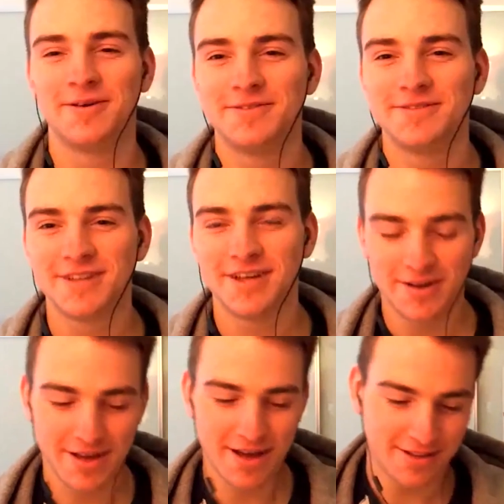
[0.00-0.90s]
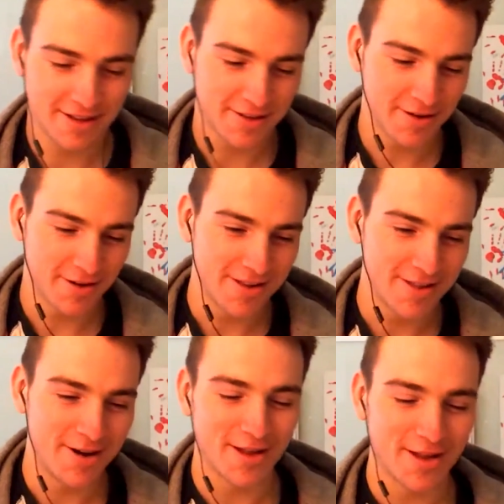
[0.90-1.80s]
no, I do agree. So I
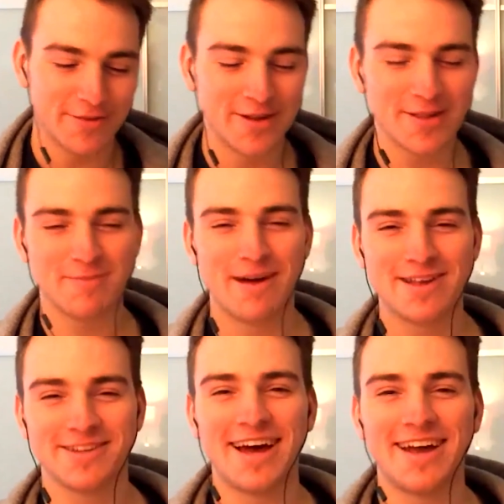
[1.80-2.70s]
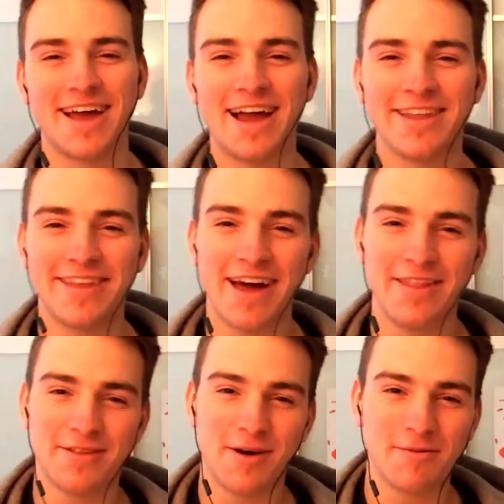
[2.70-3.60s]
was laughing. I just imagined Andy Halliday at
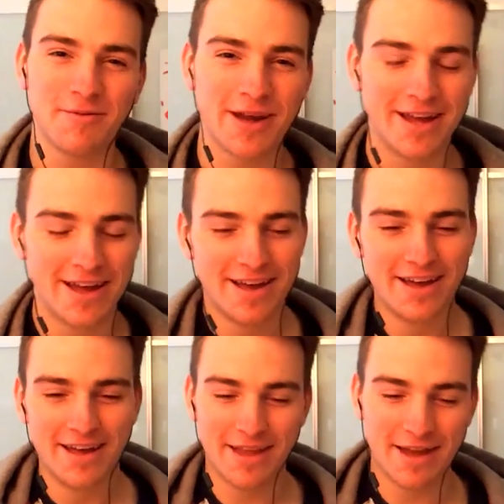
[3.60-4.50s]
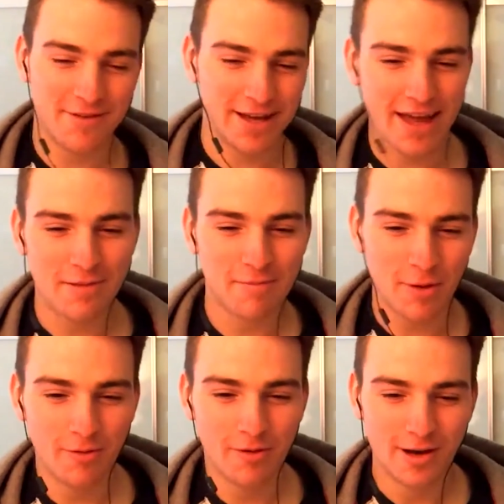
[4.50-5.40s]
the top three. He'd definitely get the
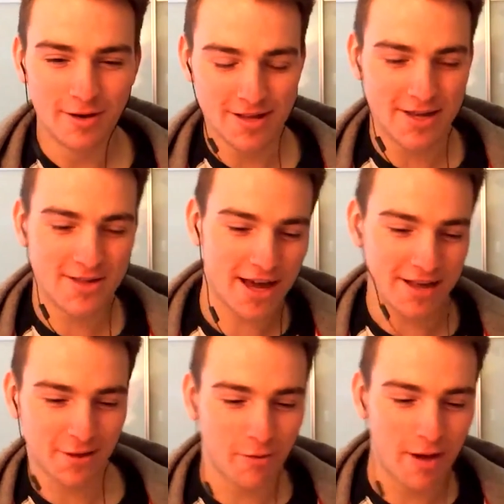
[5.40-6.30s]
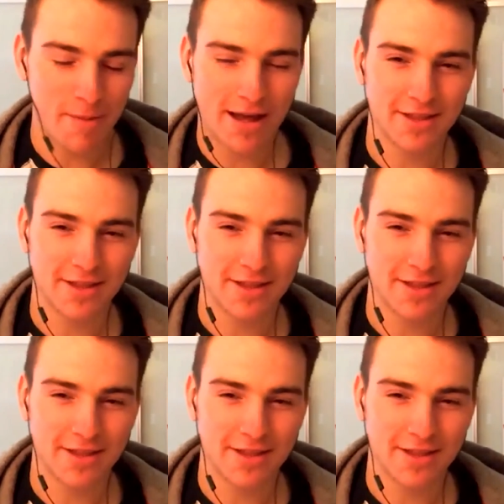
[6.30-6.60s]
ball, lose it, chase all the way back to the